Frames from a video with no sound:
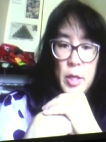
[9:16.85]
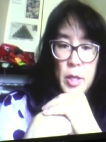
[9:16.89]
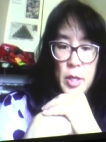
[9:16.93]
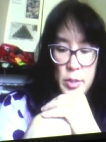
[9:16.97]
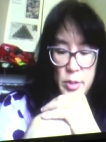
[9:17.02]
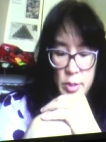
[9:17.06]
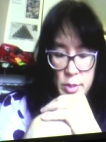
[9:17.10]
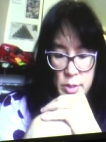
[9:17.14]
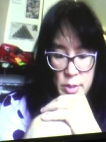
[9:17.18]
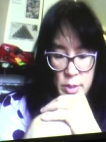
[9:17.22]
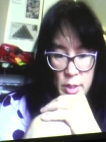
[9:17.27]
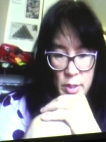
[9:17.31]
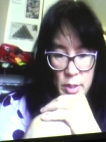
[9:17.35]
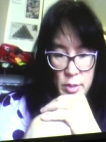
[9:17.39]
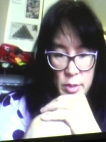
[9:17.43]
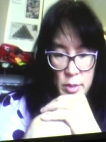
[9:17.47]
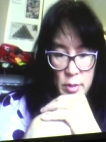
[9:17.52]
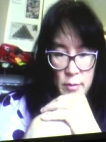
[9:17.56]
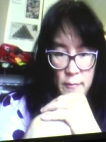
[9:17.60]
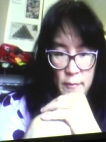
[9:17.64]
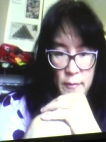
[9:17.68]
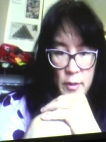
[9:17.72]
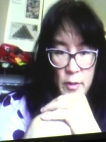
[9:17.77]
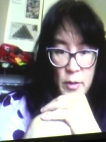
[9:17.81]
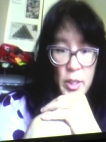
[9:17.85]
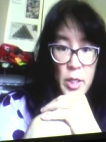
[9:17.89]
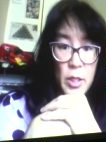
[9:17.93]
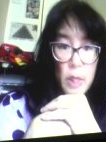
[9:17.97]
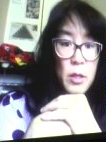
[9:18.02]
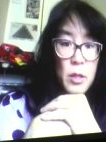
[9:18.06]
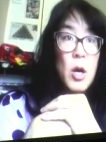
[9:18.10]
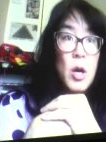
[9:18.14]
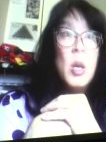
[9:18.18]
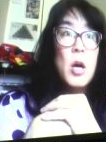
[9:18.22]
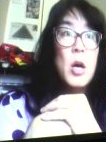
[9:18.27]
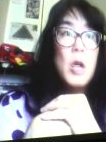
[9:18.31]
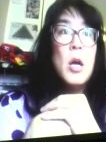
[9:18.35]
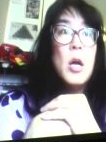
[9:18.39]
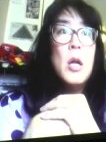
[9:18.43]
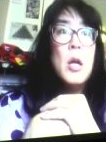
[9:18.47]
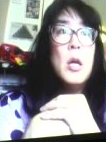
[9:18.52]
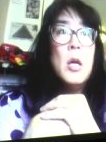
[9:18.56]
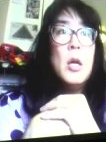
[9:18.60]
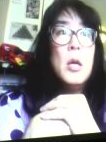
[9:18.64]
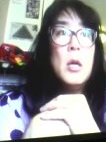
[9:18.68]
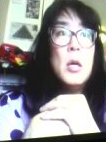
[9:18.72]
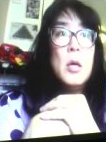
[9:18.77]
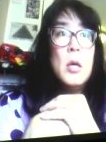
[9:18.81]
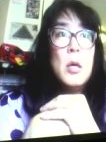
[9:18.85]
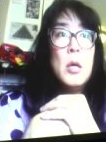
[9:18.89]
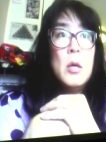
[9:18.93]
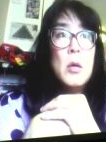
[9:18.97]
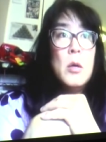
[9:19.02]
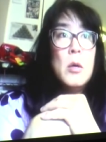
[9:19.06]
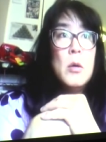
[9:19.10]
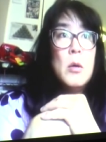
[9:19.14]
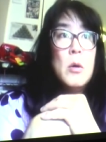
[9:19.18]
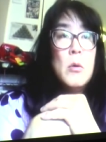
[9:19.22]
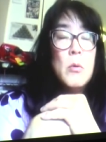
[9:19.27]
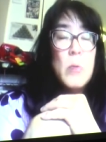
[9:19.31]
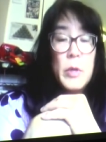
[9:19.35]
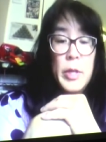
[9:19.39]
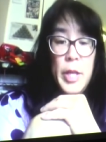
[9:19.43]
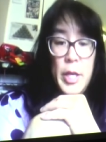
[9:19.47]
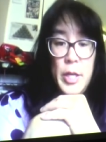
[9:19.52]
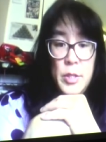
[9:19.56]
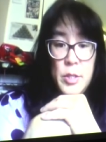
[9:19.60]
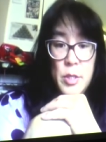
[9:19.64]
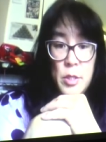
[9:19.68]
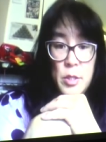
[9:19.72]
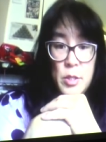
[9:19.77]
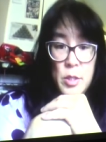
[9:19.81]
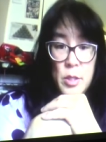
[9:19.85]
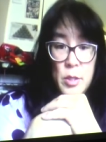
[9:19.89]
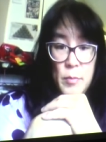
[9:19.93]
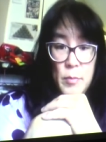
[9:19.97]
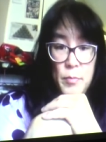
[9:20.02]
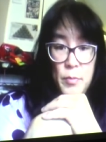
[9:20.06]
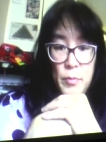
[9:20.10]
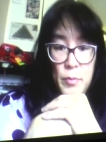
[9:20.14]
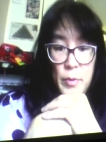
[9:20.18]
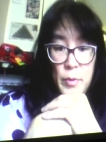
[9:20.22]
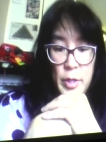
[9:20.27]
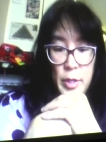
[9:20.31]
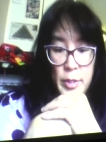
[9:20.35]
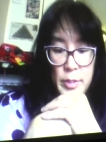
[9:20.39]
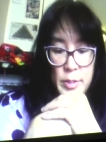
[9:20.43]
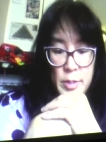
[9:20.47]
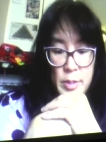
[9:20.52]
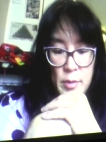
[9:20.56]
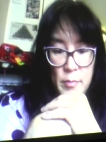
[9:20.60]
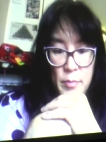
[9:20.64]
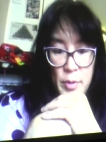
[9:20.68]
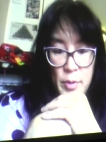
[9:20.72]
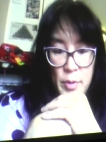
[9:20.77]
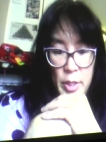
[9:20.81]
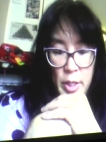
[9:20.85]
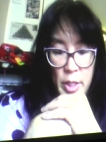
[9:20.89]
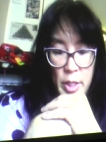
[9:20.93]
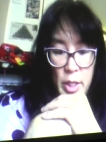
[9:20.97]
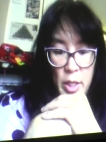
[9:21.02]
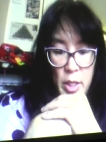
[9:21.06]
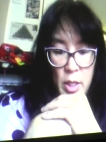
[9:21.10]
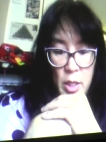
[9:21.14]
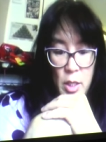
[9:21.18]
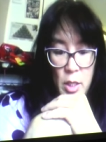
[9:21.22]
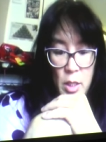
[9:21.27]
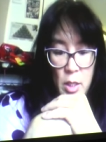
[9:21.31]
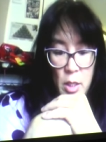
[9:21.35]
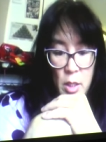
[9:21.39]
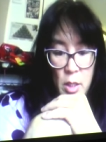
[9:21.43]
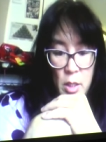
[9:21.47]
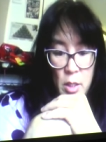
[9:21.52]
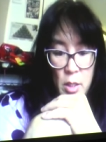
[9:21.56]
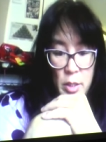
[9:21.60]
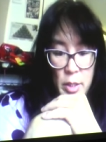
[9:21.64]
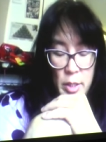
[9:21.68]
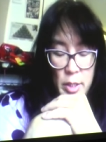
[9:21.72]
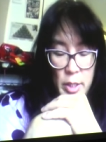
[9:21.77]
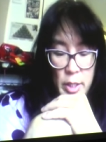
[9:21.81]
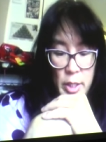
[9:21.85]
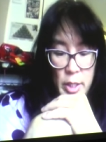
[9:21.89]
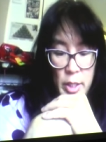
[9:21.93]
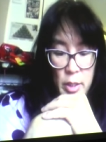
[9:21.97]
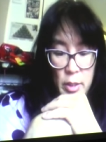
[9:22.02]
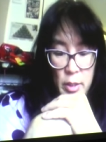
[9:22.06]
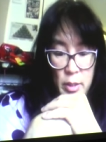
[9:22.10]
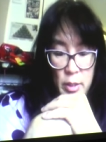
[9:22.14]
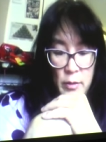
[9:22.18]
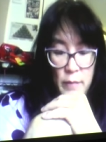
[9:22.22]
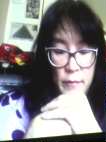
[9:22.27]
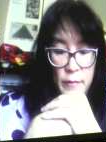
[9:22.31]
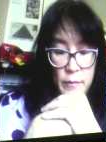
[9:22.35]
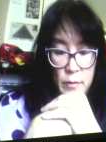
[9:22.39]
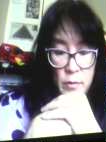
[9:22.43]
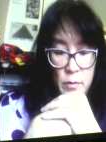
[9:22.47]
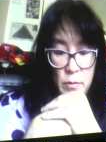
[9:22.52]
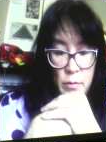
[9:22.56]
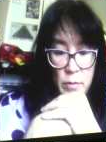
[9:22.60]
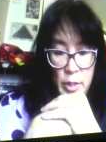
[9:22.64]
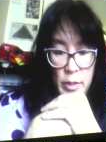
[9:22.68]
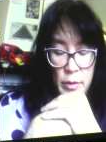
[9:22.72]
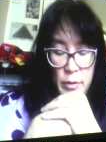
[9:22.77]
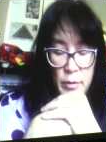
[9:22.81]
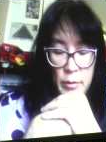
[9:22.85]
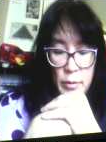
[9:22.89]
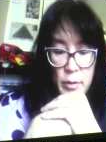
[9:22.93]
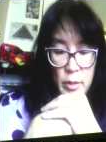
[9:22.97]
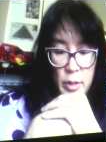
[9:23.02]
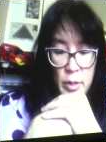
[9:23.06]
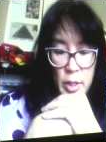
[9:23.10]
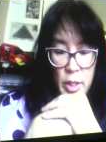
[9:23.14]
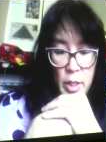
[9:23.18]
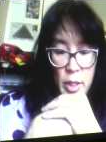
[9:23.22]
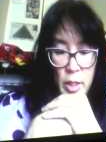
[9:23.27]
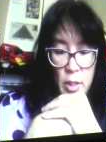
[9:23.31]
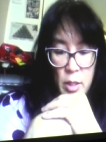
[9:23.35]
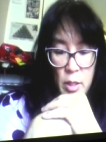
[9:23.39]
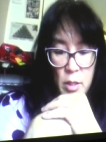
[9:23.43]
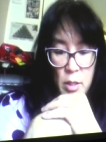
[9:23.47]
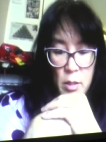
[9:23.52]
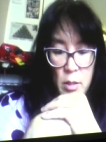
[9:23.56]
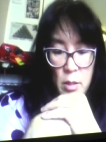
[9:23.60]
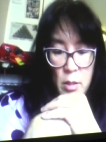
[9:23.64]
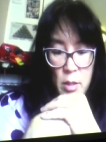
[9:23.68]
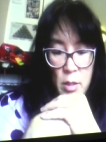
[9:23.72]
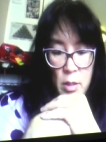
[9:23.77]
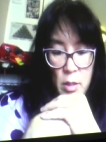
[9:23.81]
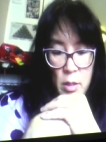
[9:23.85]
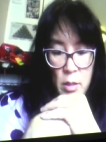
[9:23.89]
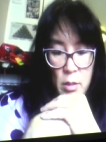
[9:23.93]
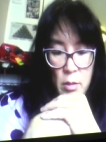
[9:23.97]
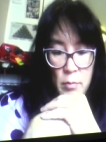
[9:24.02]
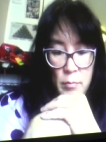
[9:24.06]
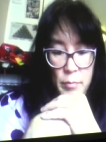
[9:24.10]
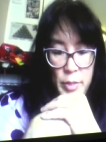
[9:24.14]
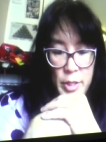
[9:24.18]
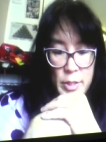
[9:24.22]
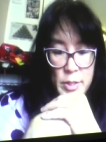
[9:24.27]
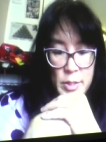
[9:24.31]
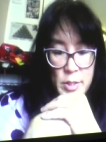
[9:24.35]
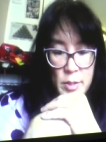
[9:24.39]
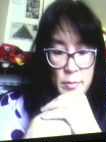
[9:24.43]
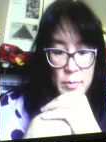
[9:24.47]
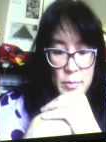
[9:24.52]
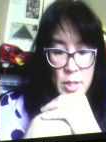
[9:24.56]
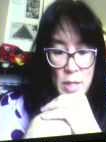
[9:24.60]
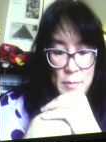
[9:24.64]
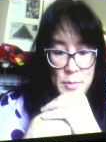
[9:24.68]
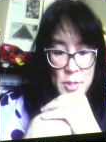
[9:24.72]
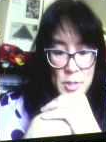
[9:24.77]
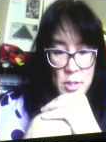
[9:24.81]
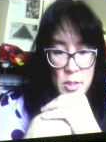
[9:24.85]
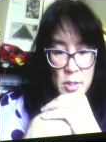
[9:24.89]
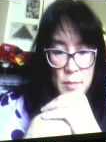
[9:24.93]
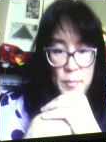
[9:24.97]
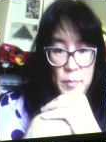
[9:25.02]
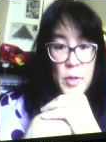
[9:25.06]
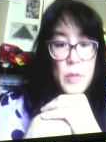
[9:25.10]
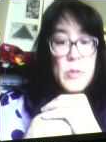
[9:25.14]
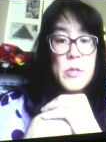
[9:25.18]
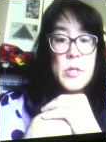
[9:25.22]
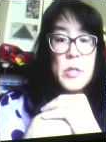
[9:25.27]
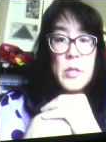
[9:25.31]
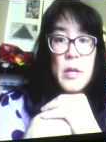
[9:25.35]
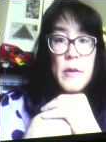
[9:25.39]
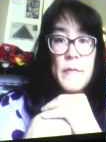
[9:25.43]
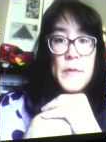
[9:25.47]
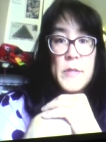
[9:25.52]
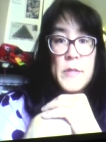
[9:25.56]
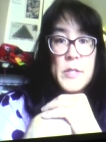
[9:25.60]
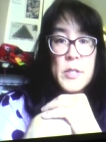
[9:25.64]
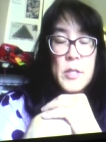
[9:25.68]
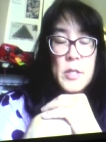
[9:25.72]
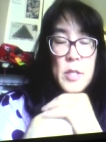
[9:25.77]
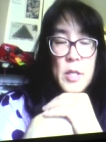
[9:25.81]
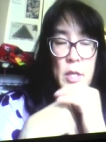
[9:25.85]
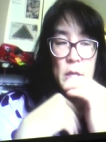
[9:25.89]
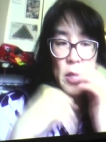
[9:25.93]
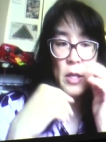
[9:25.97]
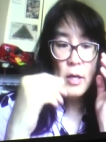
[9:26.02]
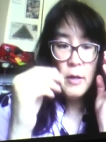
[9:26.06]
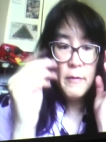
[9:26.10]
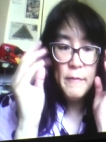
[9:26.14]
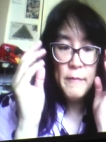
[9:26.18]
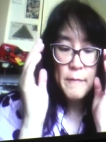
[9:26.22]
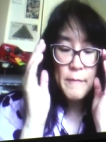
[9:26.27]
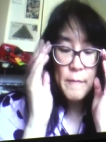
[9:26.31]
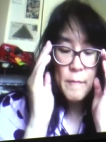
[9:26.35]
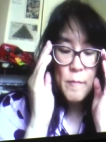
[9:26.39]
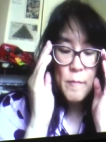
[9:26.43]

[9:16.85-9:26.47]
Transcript: I just ended a very long relationship with somebody that I loved quite thoroughly. But sometimes I suppose love isn't enough.